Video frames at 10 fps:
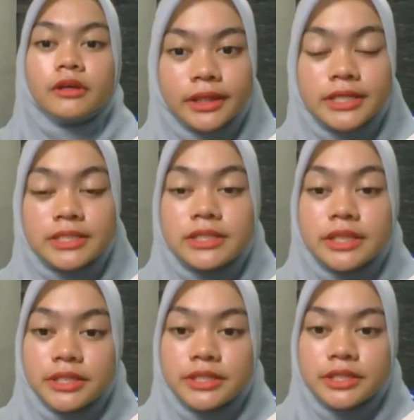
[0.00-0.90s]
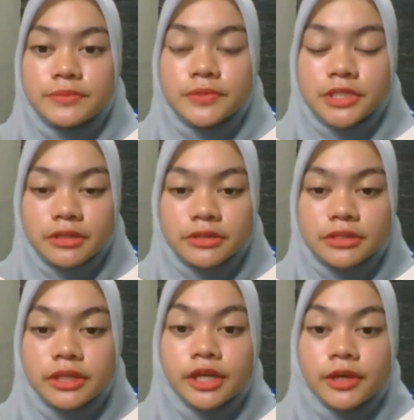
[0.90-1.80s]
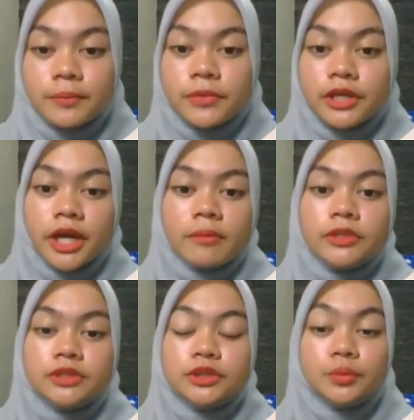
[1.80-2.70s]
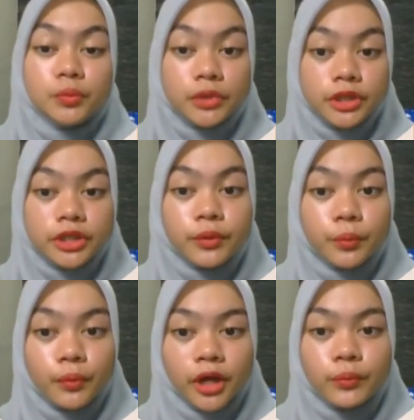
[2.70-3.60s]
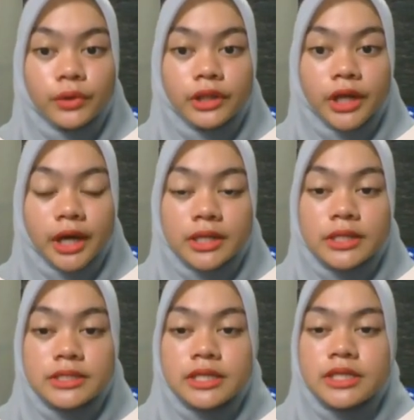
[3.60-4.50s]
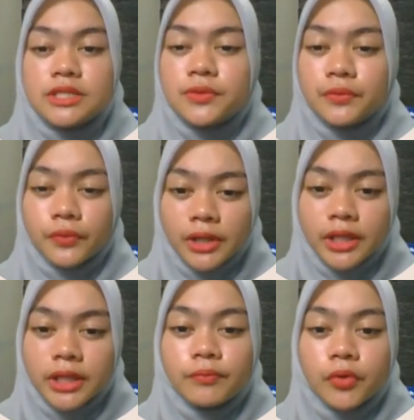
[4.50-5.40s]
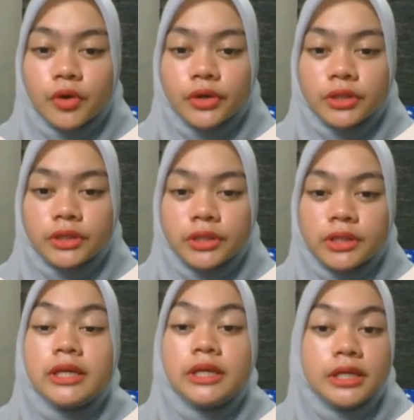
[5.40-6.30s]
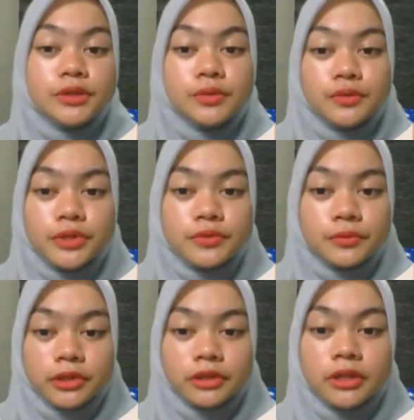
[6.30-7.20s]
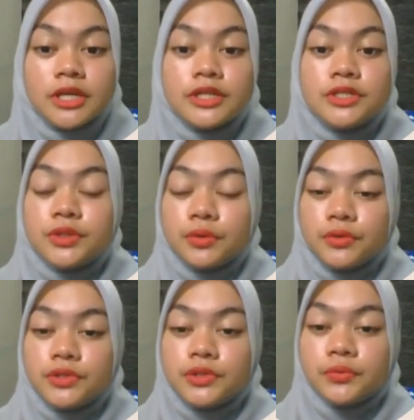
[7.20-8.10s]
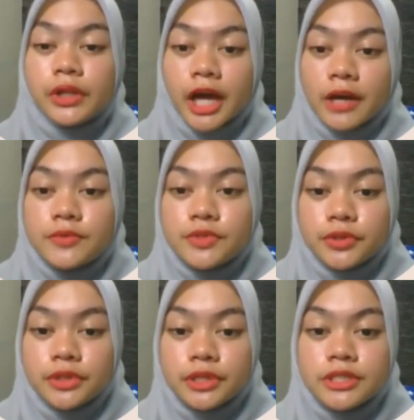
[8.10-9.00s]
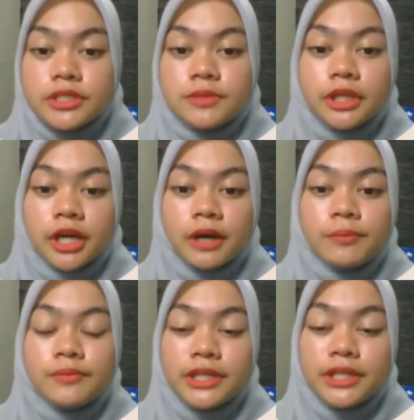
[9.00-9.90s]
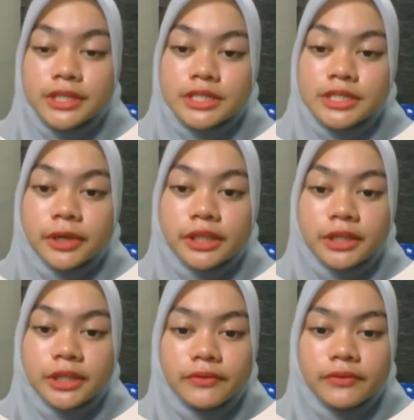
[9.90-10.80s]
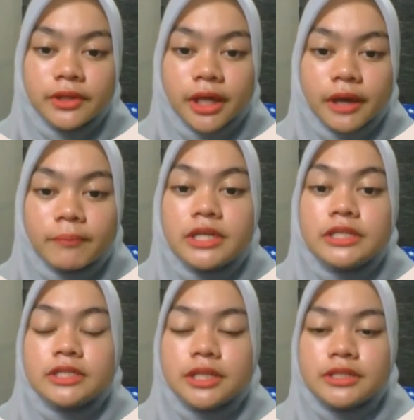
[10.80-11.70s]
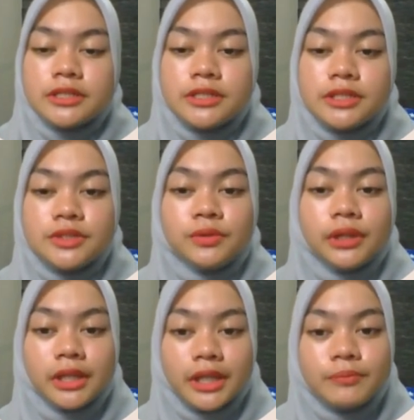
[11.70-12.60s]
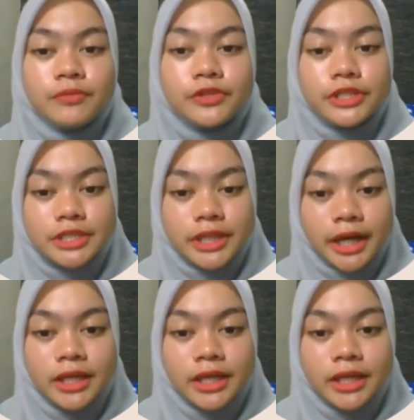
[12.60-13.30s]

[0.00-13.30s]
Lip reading: is leadership skills. Being able to work well with others is really important in today's world. Schools will help students become leaders by giving them chances to lead projects